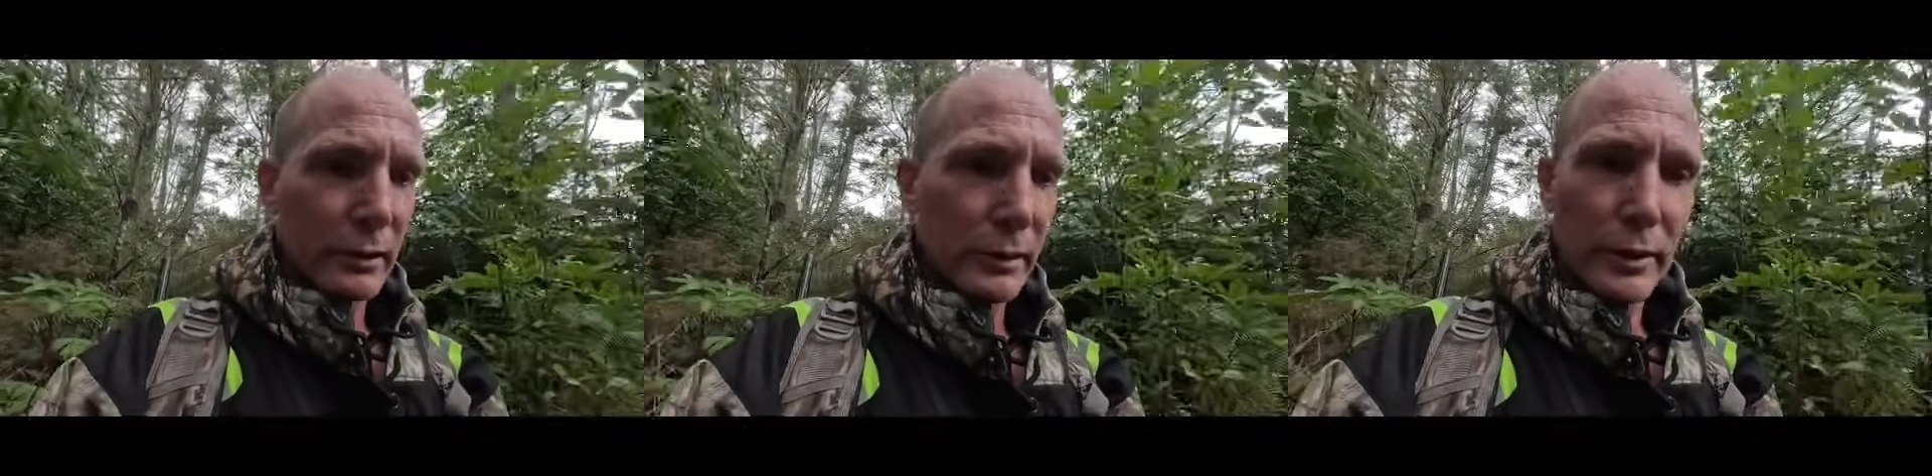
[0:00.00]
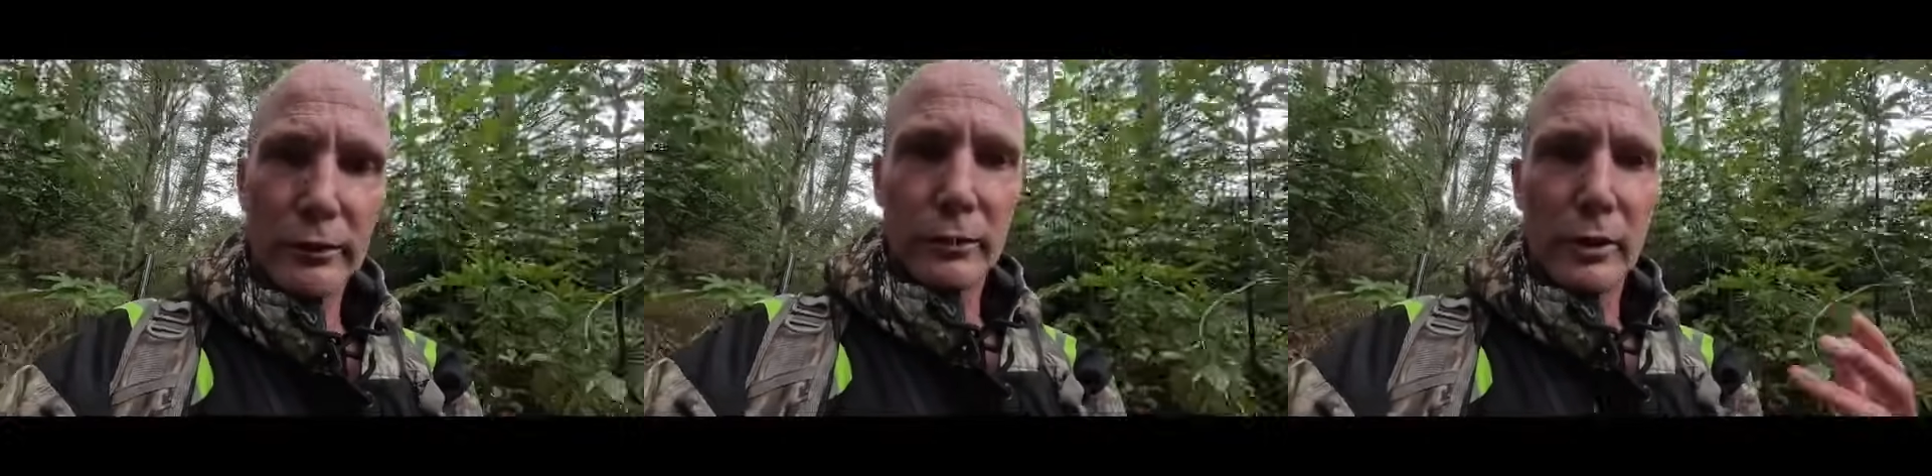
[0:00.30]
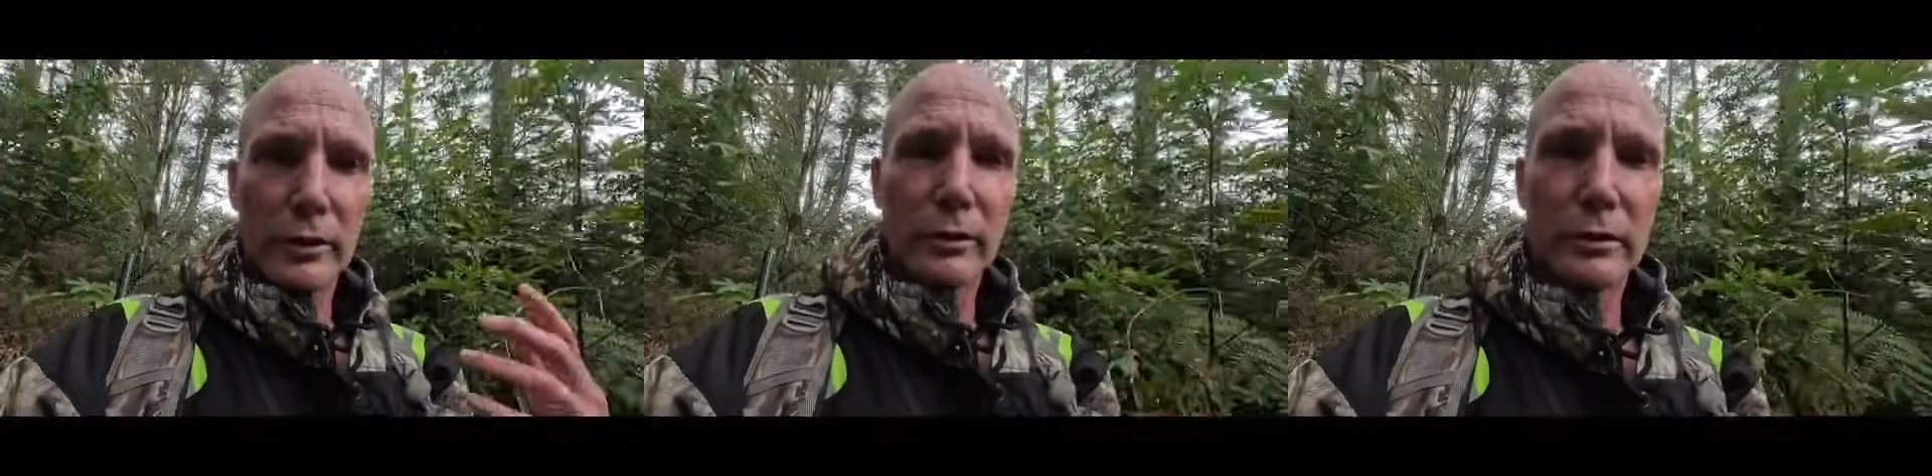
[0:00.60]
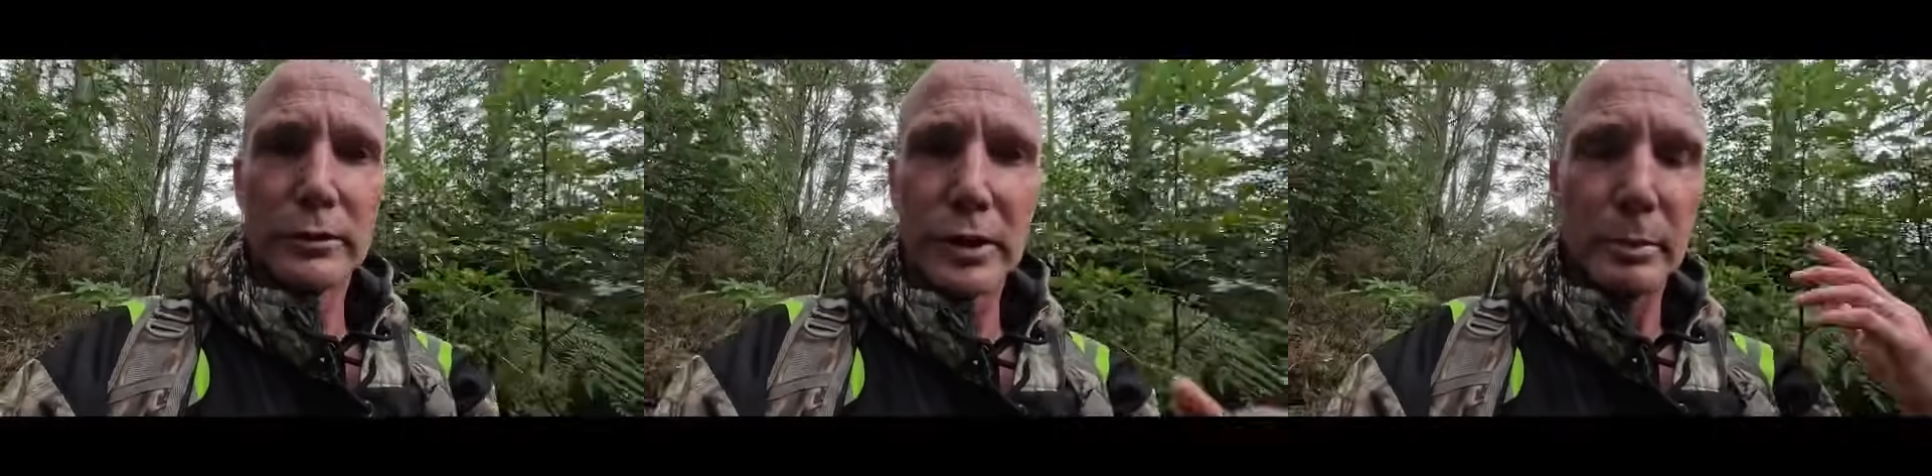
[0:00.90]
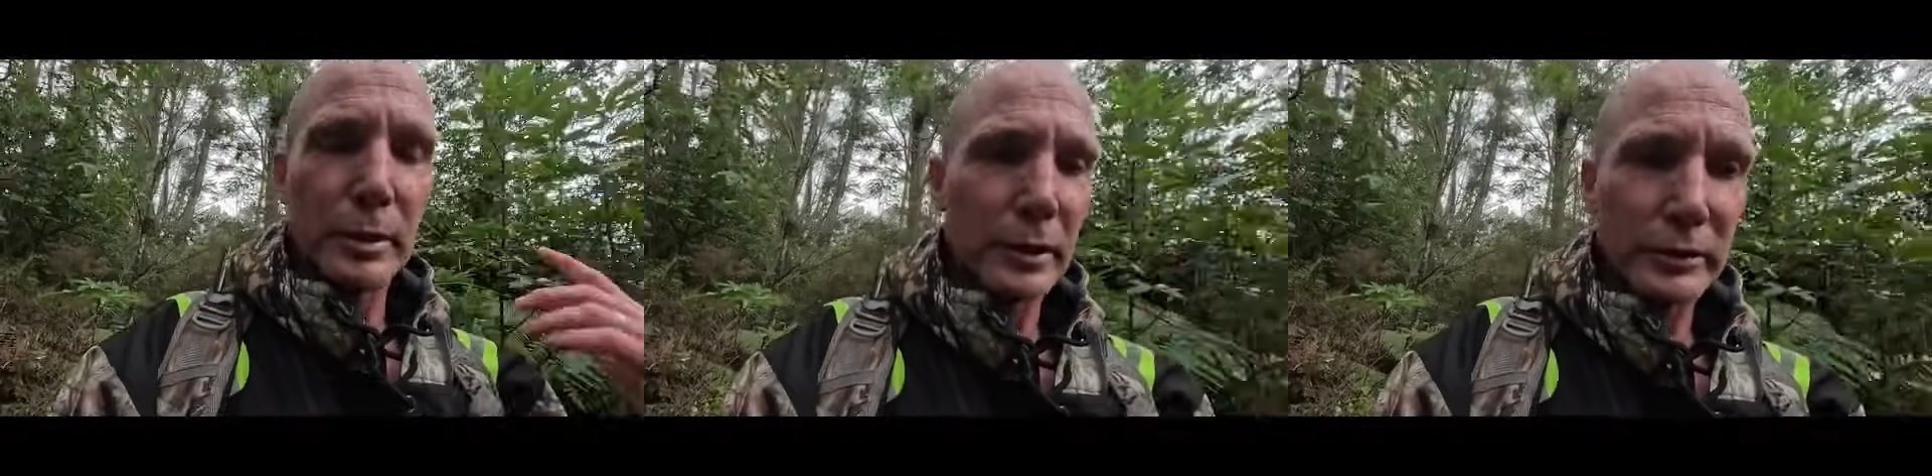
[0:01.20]
You throw
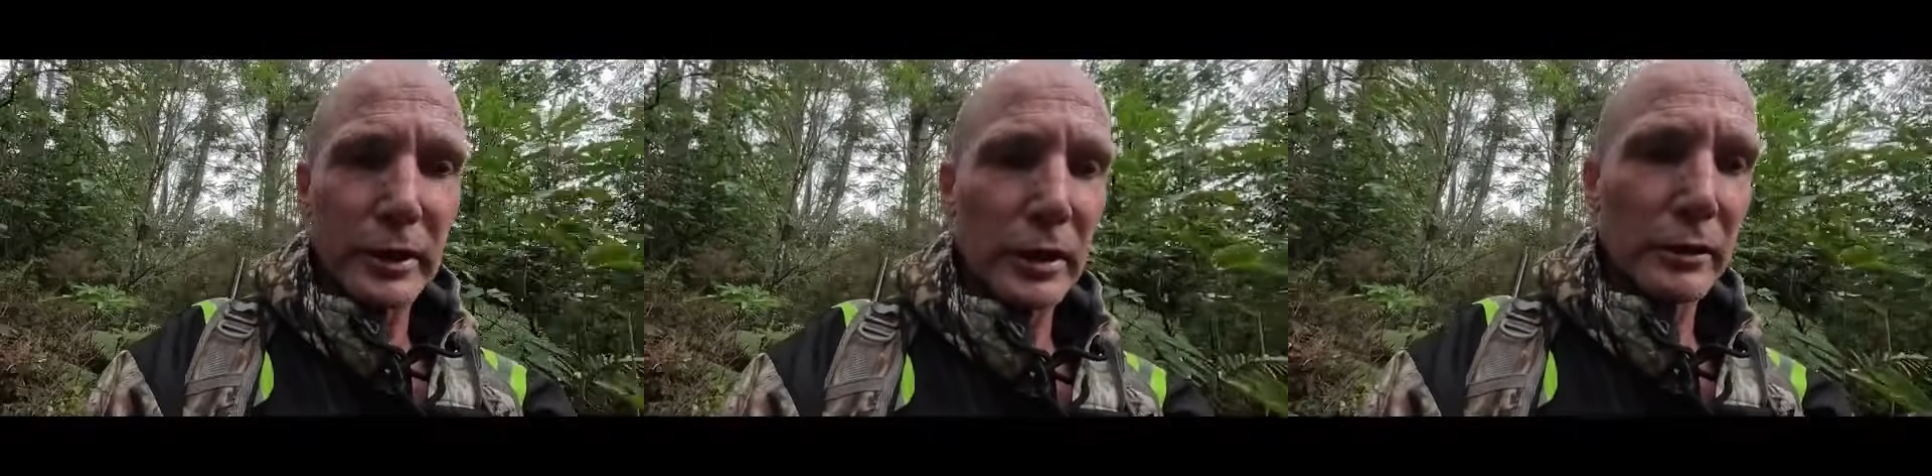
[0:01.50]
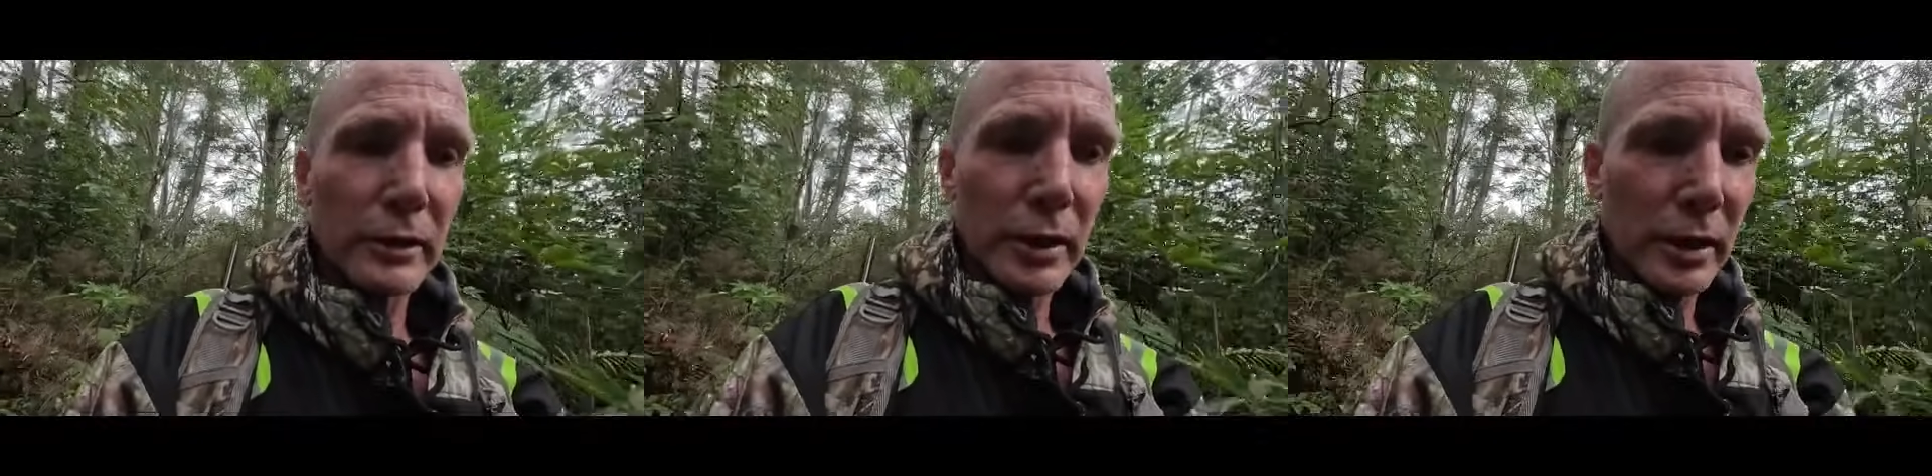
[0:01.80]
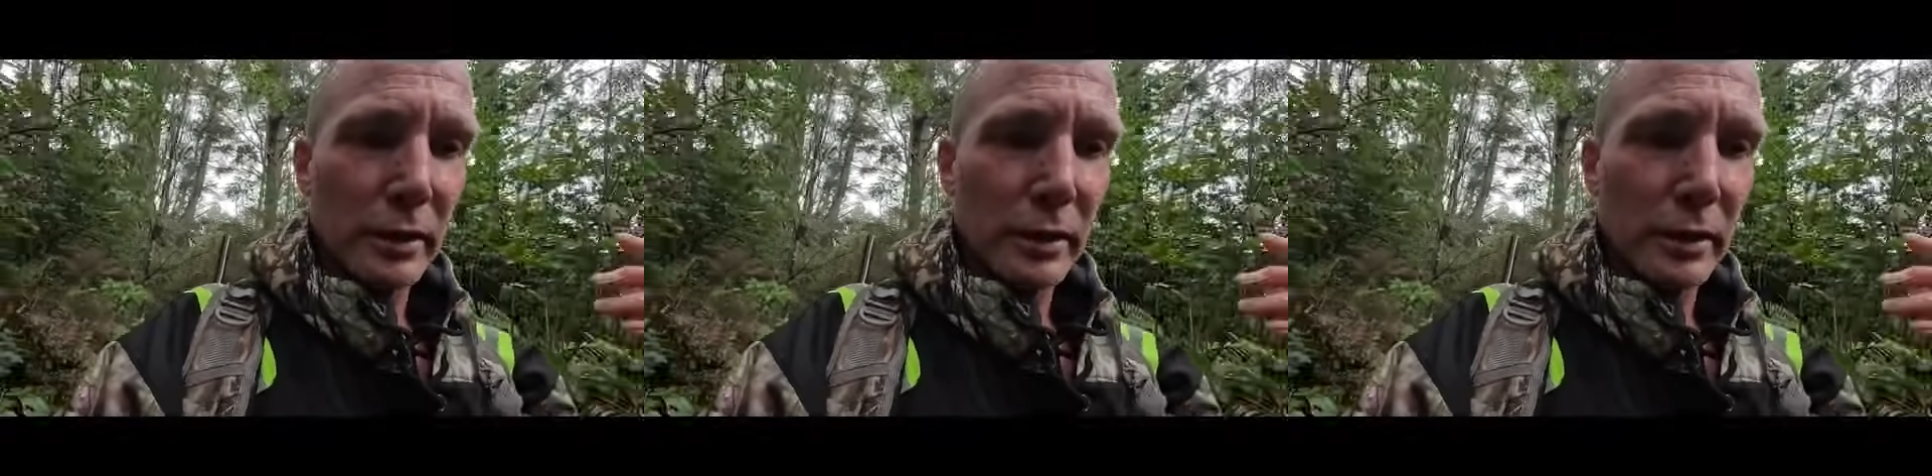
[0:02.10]
GPS gear in there,